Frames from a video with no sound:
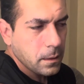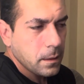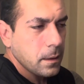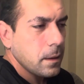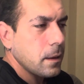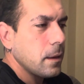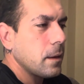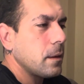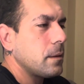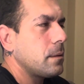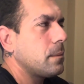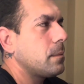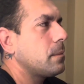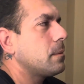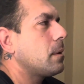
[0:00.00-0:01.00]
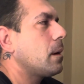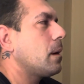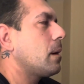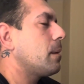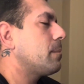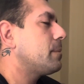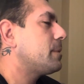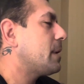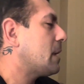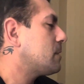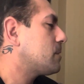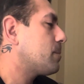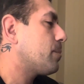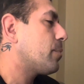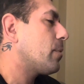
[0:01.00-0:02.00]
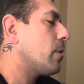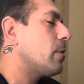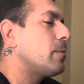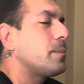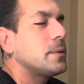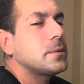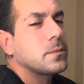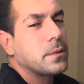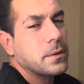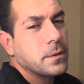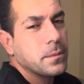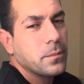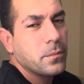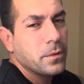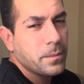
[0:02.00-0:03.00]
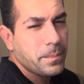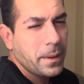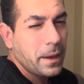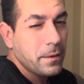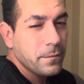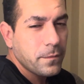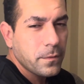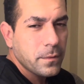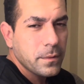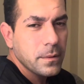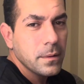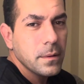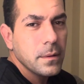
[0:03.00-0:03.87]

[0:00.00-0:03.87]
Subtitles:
And test prop is one of the more painful